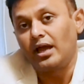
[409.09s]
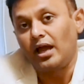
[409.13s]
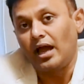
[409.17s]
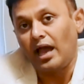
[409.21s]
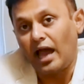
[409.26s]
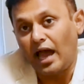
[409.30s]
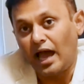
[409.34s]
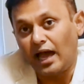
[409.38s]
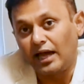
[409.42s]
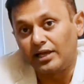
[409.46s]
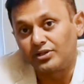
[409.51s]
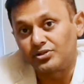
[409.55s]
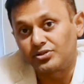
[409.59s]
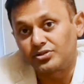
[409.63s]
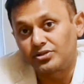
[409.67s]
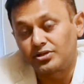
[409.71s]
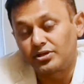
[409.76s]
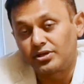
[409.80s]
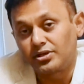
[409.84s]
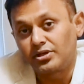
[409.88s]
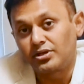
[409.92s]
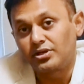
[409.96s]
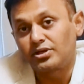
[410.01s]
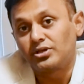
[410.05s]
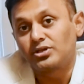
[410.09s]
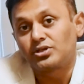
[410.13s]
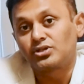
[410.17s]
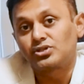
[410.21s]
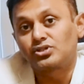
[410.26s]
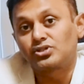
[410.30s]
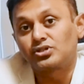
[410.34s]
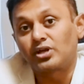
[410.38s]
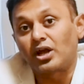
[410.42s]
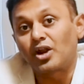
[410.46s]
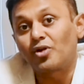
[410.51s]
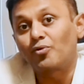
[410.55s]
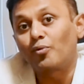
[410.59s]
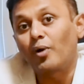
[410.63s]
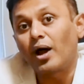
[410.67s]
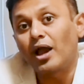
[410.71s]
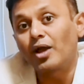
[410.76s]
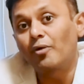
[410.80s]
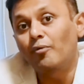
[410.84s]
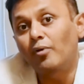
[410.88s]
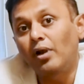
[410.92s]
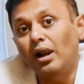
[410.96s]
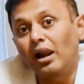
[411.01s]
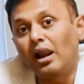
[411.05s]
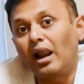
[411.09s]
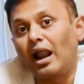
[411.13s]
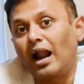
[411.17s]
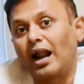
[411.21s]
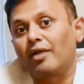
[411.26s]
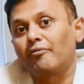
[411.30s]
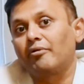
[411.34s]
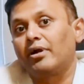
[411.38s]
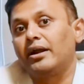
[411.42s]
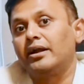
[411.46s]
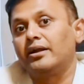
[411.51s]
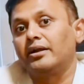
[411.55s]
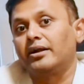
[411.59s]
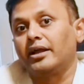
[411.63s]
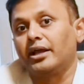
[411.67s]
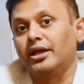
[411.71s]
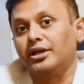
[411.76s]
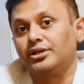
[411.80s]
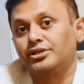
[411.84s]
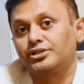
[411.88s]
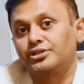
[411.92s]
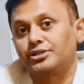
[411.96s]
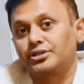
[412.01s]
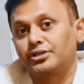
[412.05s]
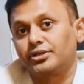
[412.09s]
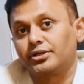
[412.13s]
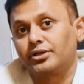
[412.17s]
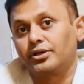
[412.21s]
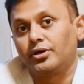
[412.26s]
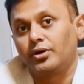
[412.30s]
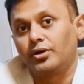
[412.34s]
has survival advantage